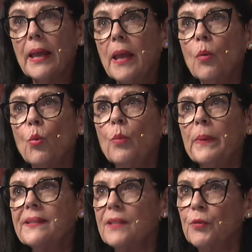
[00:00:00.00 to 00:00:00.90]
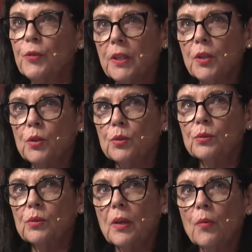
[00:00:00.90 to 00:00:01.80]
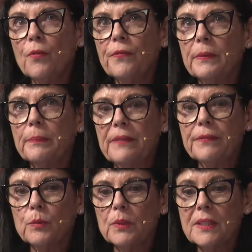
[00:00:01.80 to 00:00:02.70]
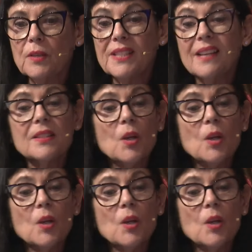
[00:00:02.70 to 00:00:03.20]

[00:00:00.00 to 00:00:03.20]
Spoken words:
Or be self-critical, or be filled with self-doubt.